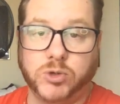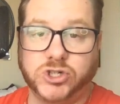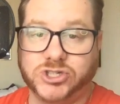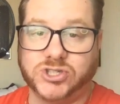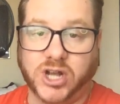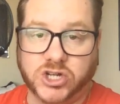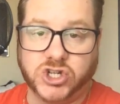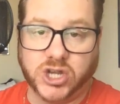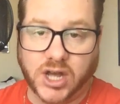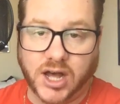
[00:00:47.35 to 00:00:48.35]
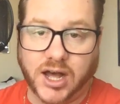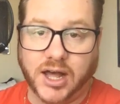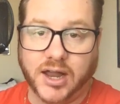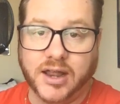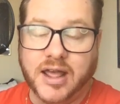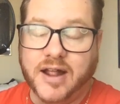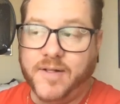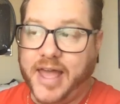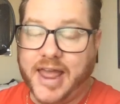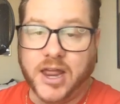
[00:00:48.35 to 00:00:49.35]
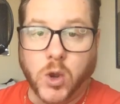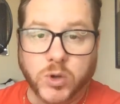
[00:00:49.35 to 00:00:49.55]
We're just touching on, hey,